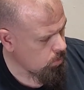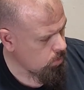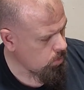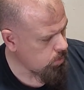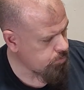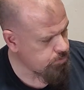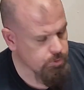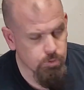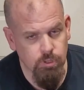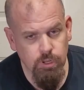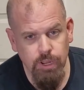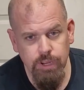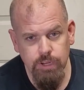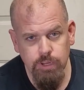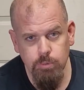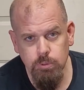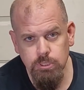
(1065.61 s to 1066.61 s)
If you
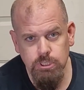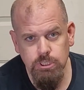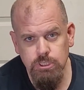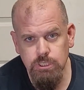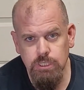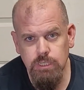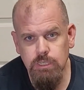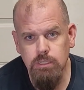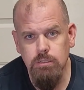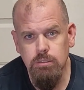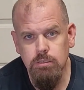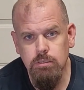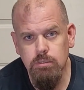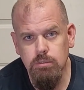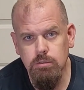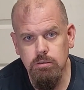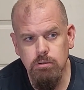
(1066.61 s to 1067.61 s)
like what you
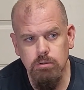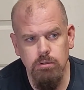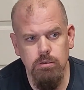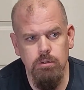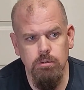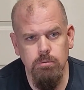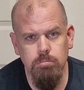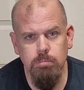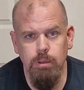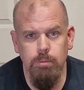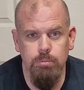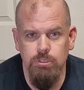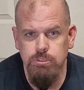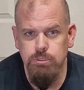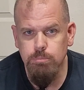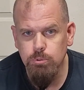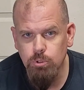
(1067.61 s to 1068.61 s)
see, maybe
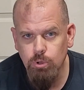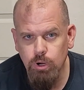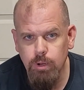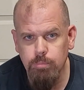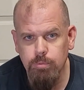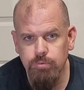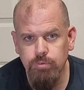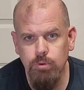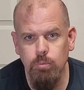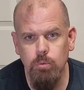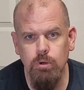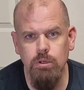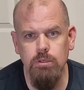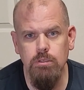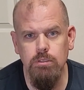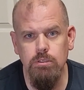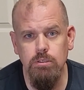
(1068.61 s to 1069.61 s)
subscribe if you
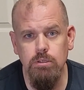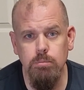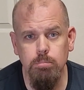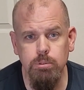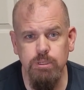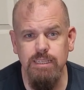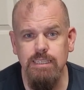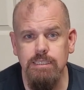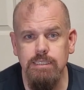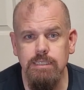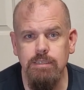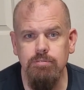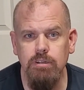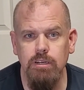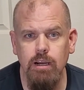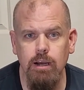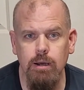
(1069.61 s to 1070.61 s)
want. Please leave
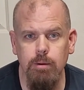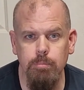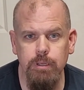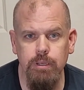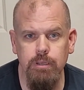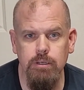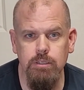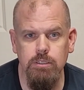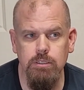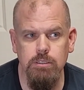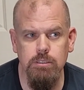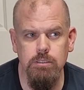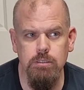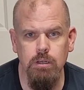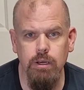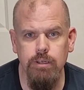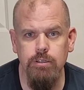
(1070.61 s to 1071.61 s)
a comment.
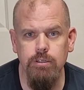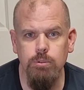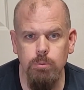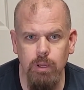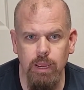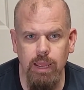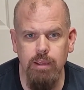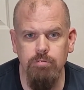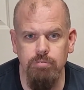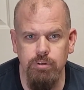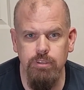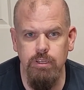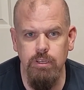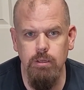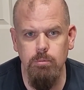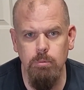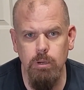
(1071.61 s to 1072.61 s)
I do
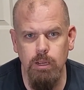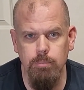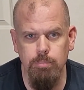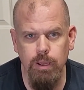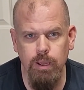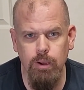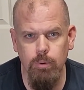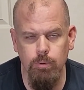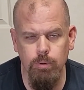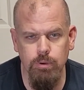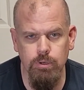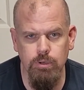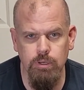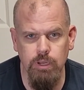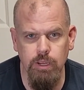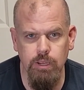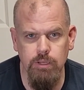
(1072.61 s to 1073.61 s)
everything in my power
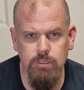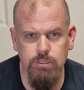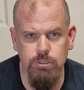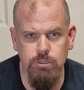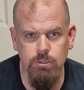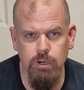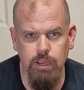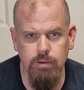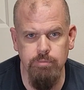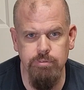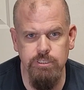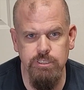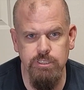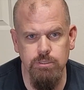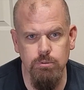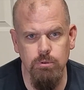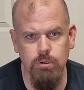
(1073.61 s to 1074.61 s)
to answer every
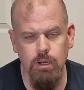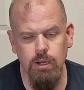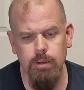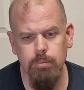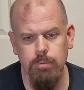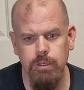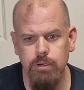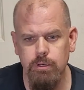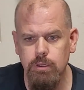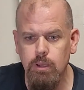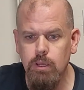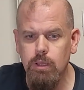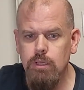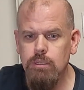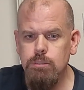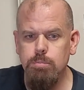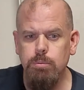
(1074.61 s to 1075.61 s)
single comment,
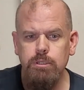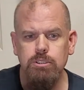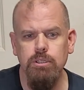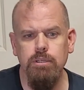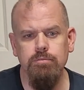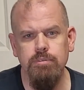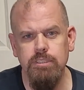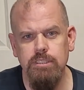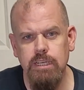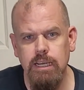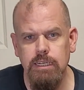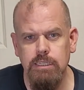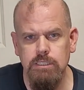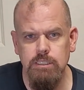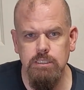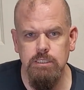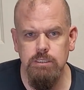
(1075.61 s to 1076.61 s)
especially if it's
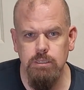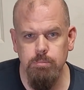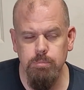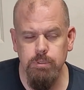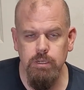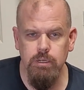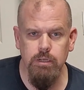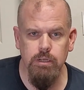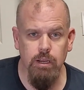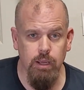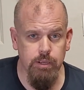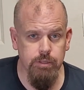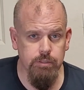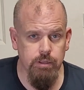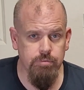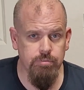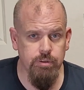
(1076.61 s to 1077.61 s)
asking something that I
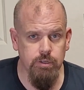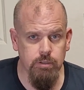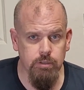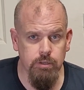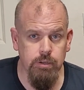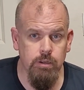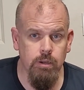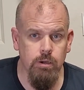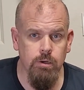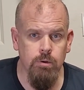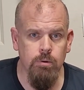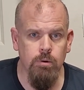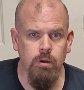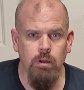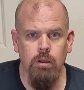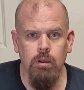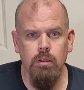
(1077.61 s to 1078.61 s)
definitely know.
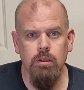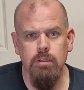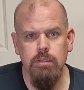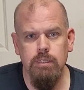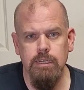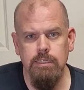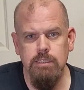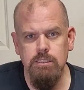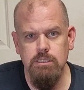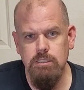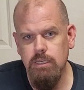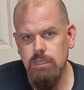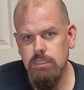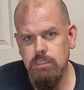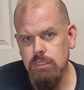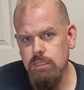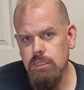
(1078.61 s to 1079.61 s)
That's
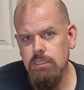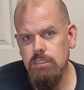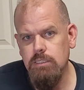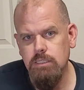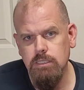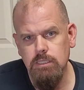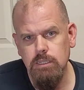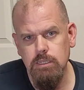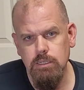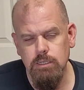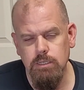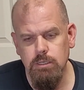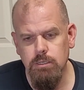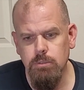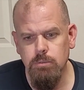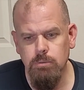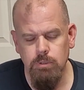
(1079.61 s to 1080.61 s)
an easy thing, you
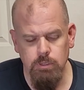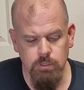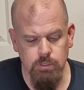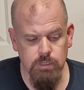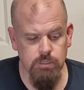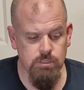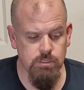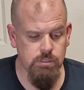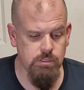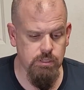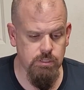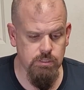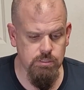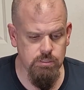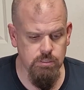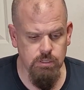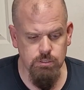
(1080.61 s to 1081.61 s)
know.
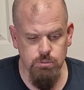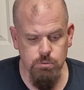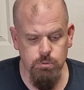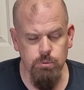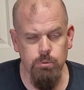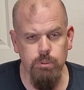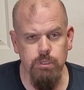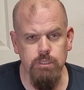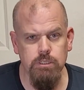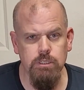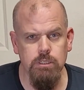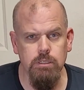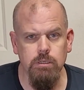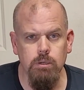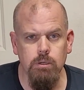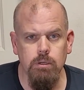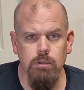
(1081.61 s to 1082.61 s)
That's real
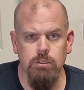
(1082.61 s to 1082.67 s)
easy.